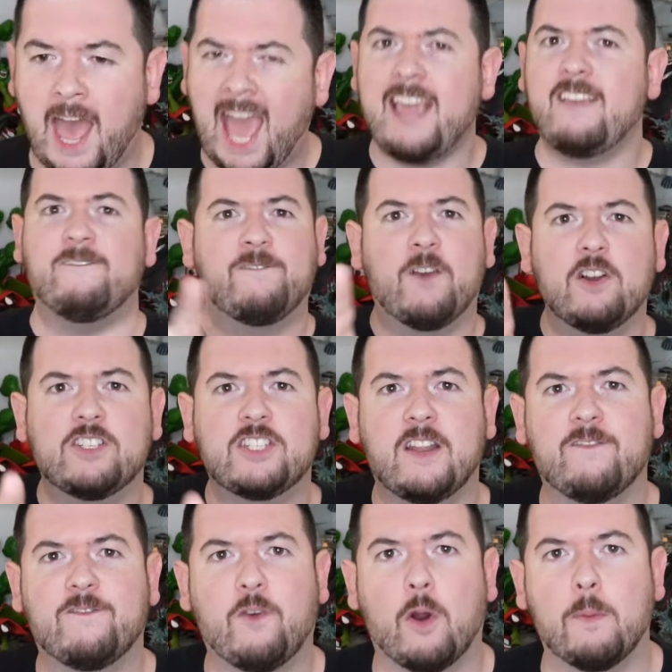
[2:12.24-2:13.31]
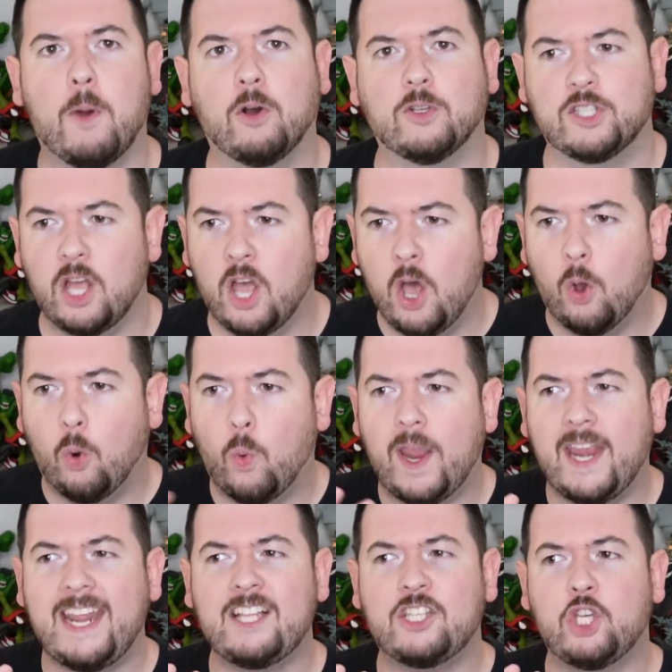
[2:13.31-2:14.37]
Hey, first and foremost,
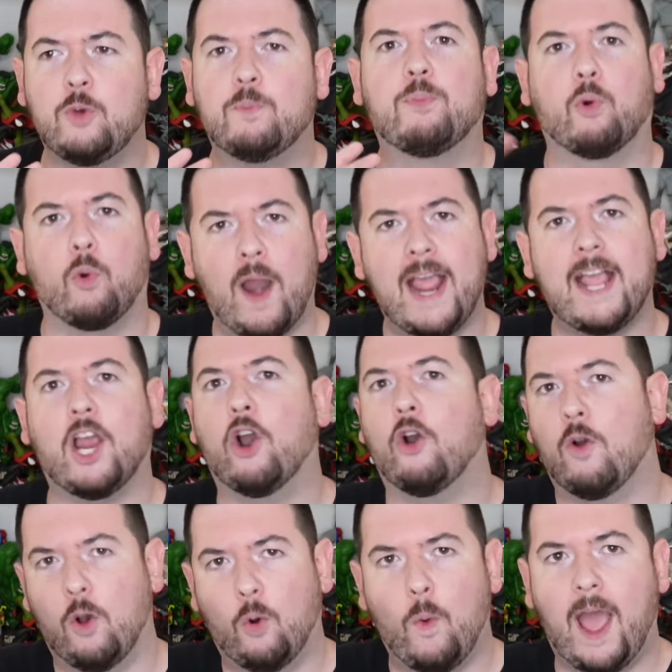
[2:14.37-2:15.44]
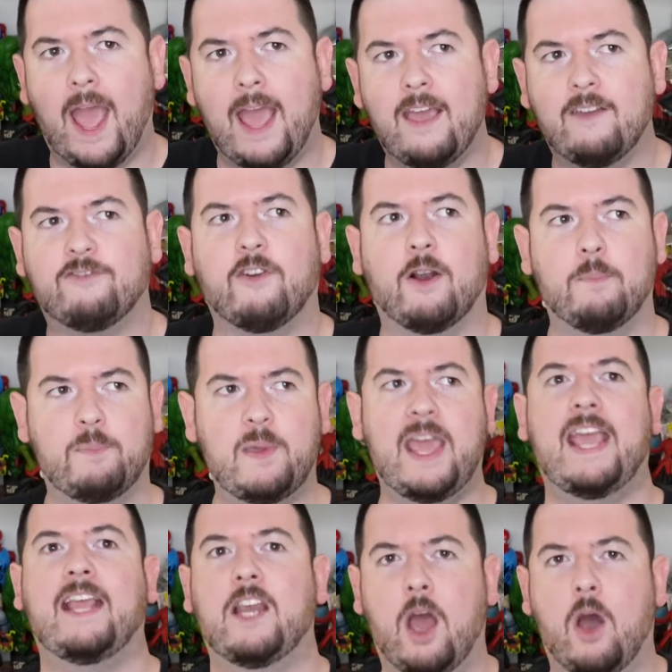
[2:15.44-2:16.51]
we need to break her away from
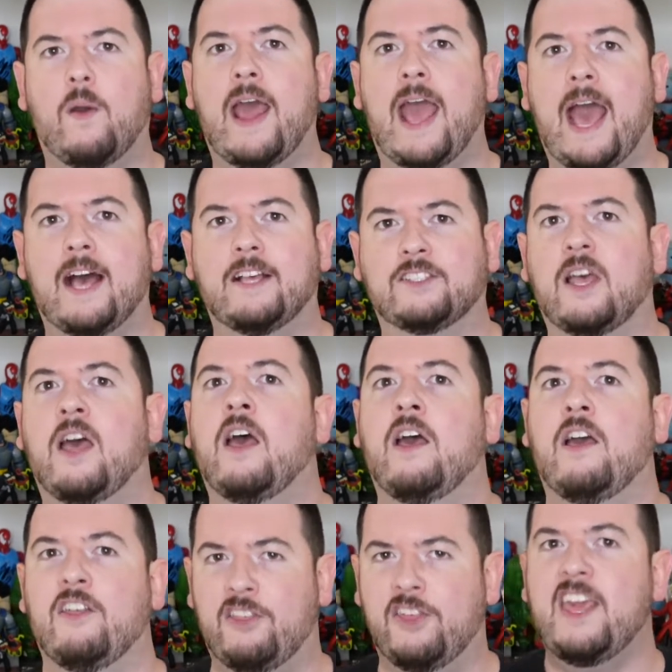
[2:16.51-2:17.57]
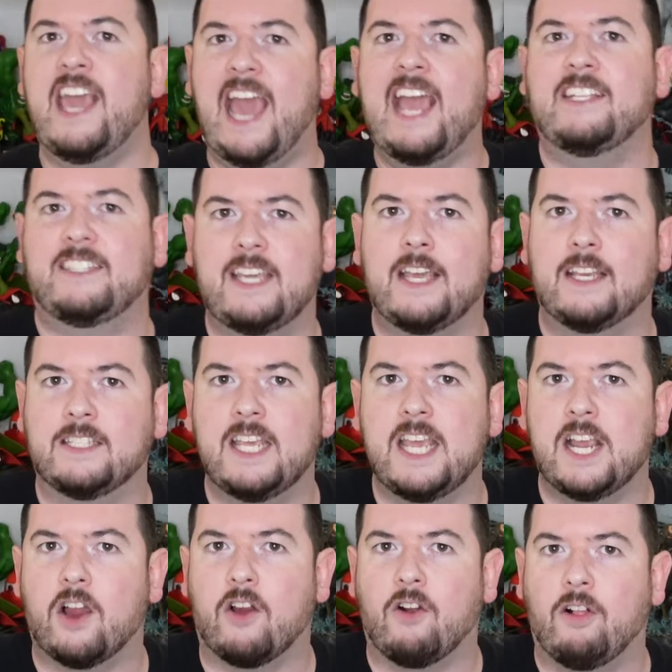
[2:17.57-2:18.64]
being known as the
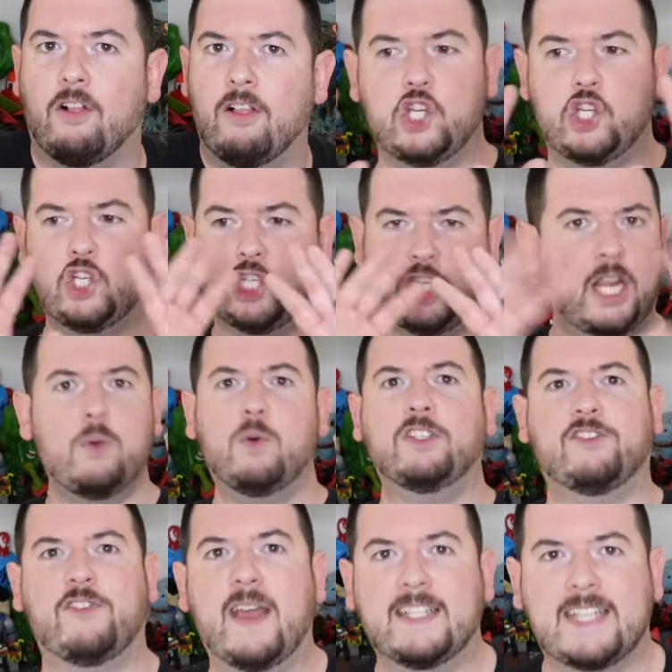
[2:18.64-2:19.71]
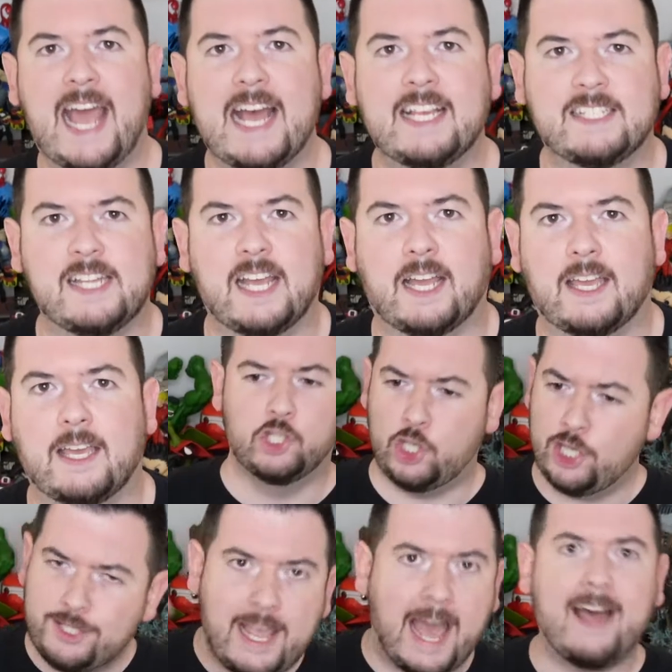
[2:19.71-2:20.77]
AT&T girl. She was fantastic.
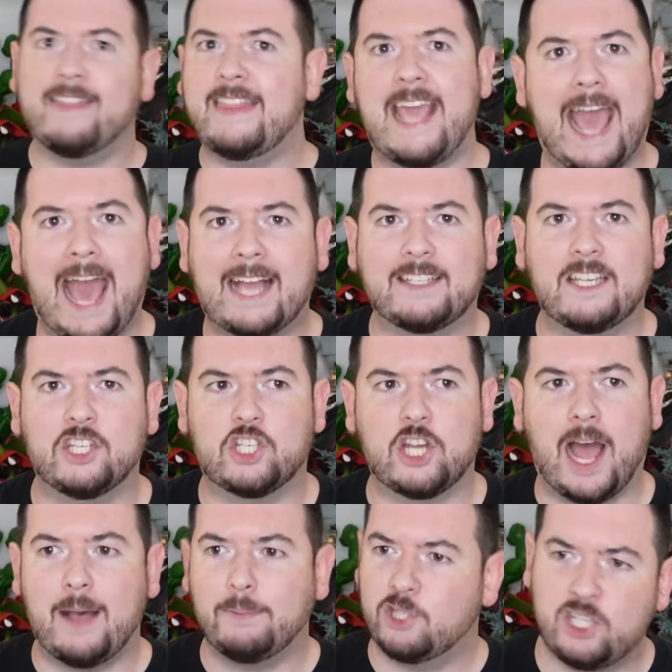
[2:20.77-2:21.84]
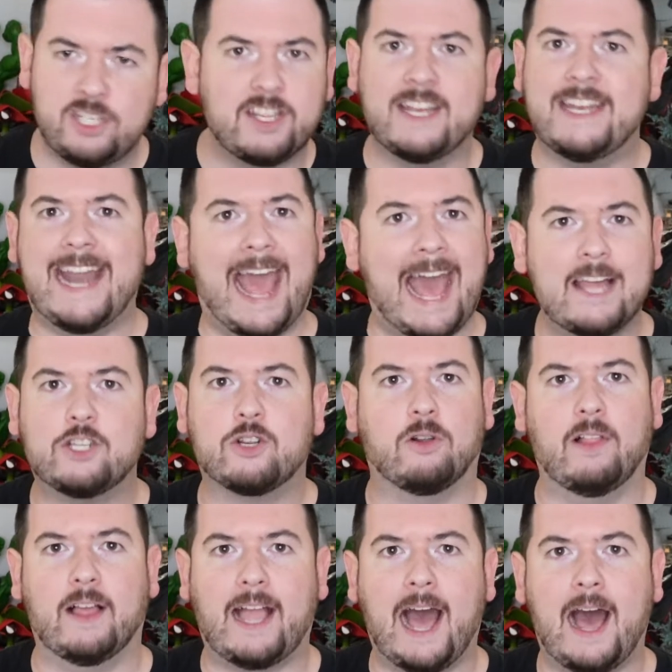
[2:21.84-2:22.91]
She's got the acting chops, she's a
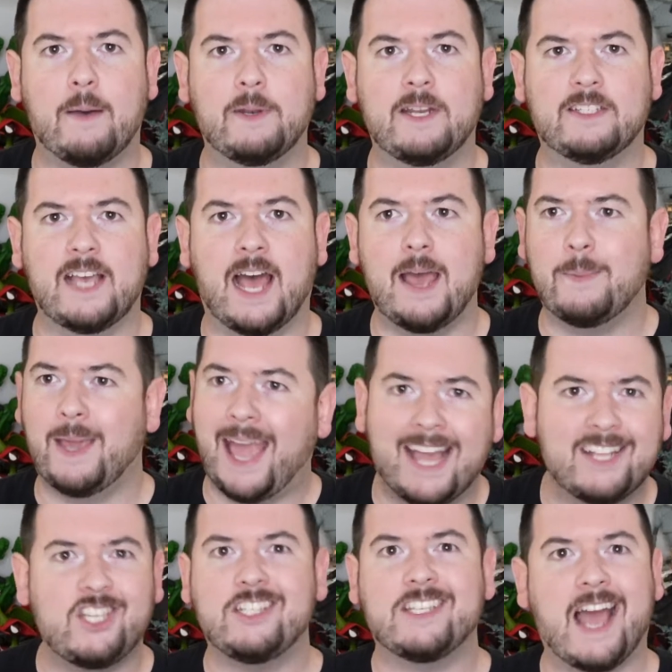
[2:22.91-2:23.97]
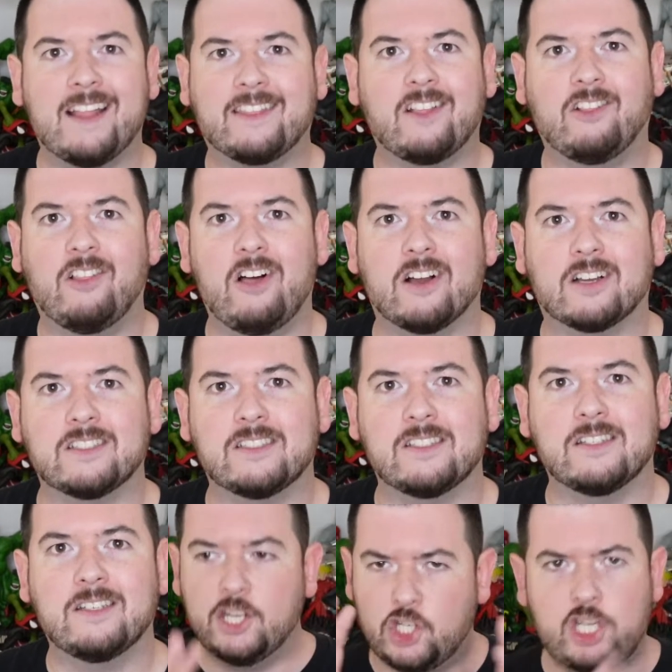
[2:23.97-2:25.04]
natural at comedy timing, and she's got the
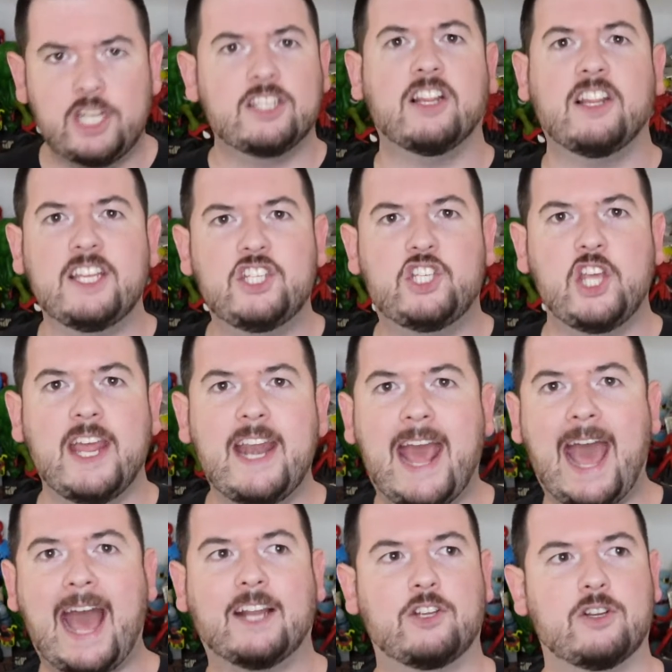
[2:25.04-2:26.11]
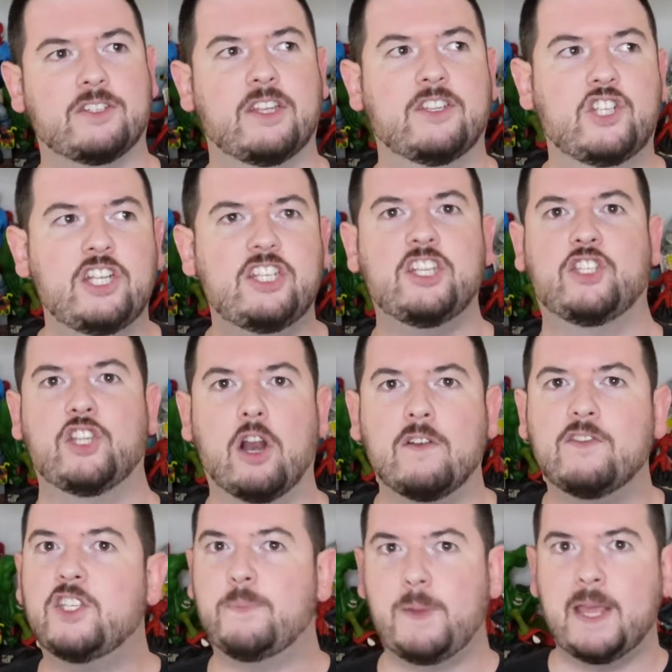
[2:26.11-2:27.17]
looks. She's a legit actress, and she
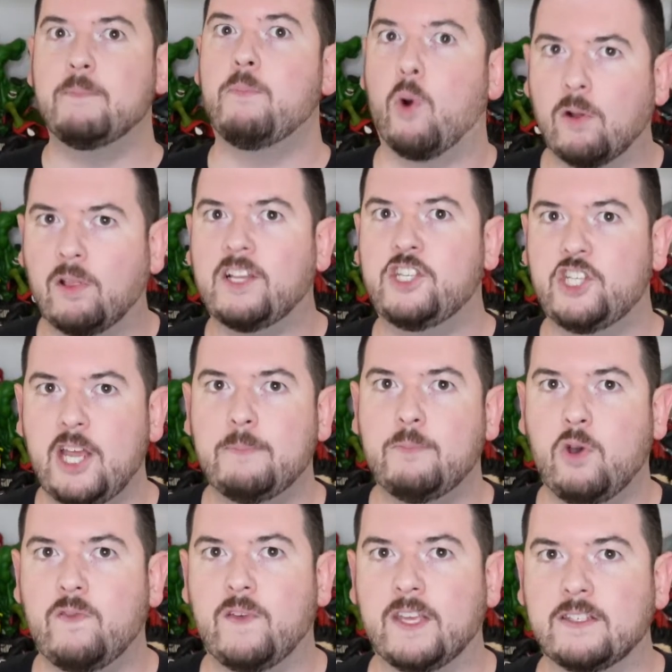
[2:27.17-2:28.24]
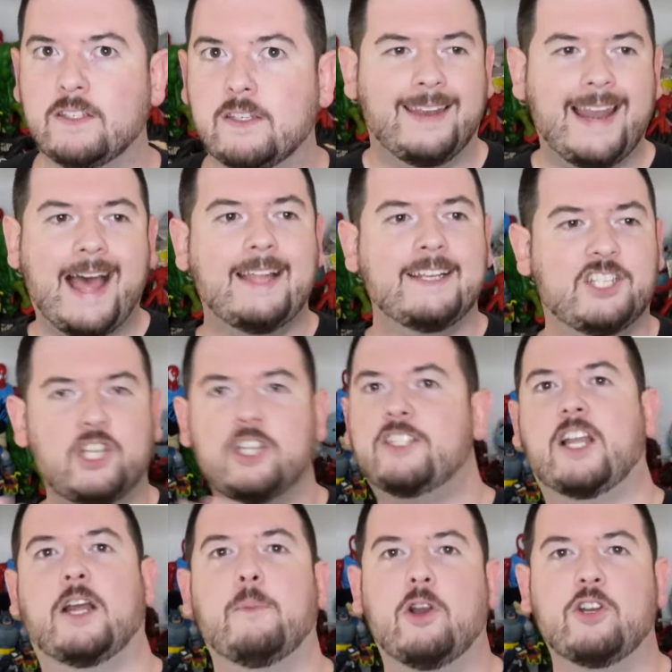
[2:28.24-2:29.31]
deserves to be in more legit movies. Not
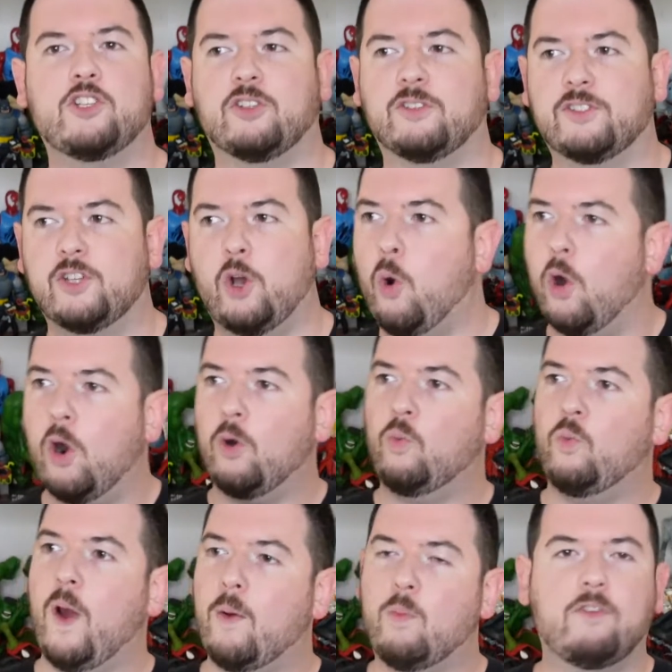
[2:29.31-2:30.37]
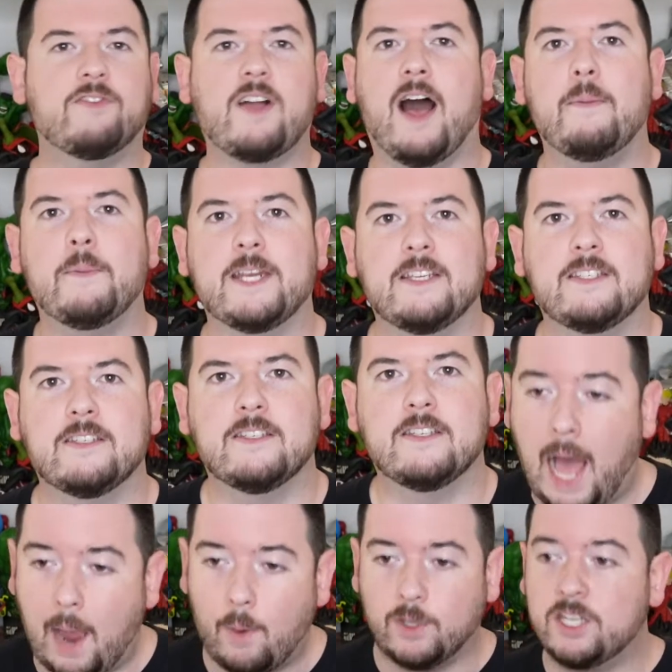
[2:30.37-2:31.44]
just commercials or werewolf comedies.
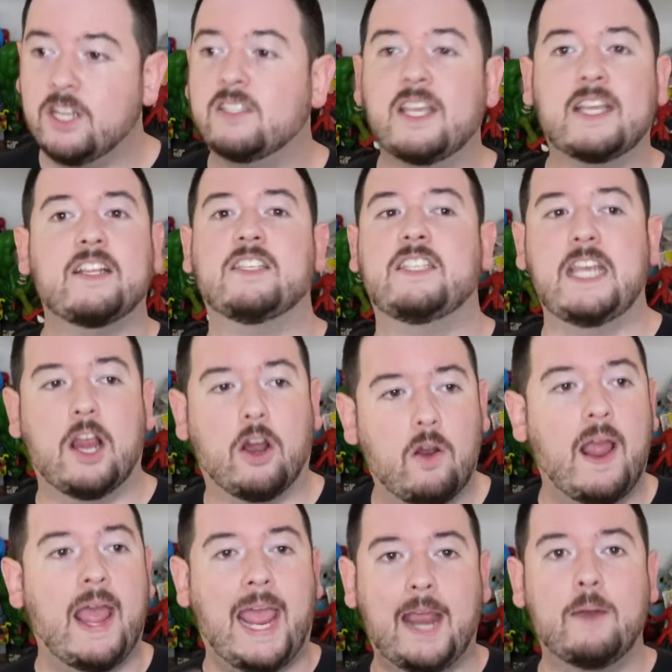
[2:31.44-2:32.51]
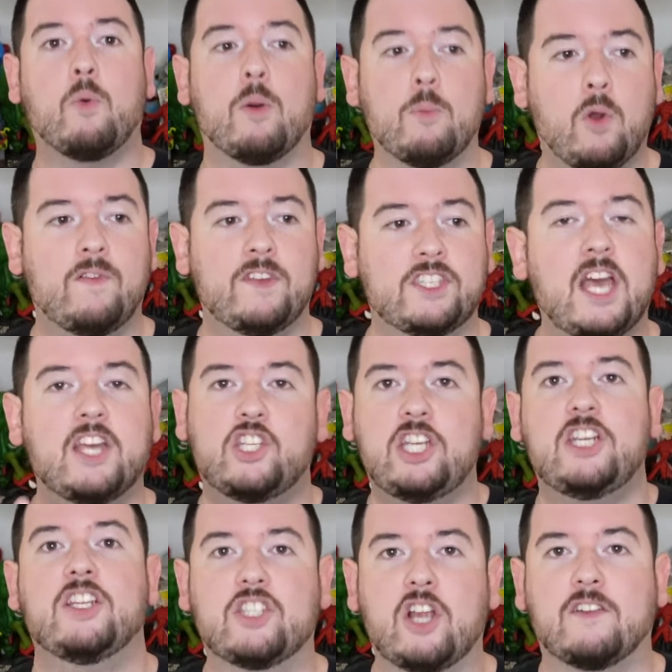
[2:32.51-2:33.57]
I would just like to see her in more movies. She
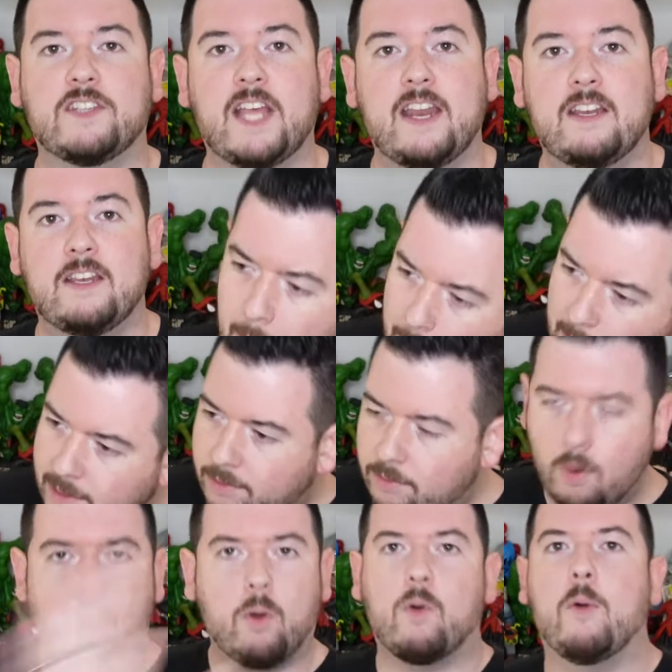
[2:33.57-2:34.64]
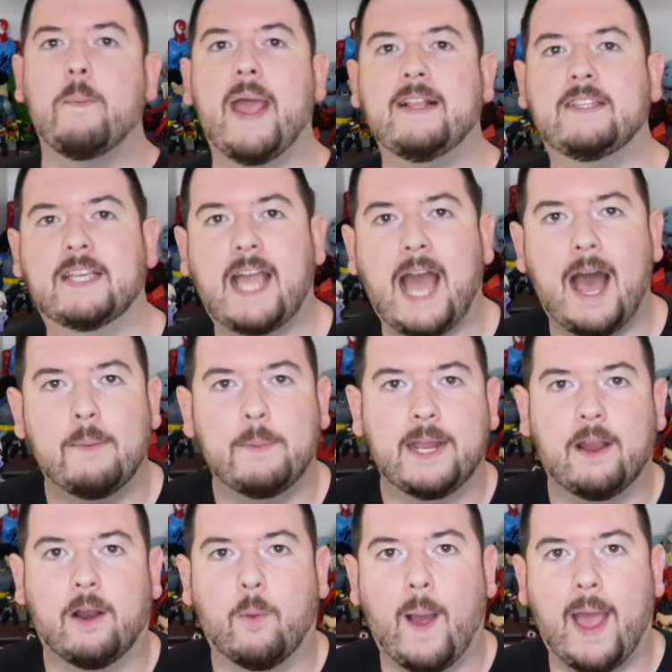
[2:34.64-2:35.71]
deserves it. Maybe throw a romantic
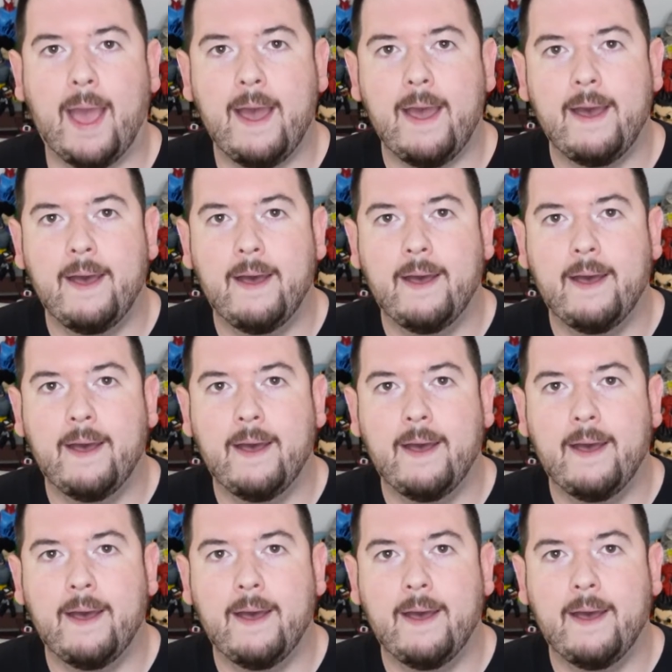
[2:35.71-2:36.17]
comedy her way, huh?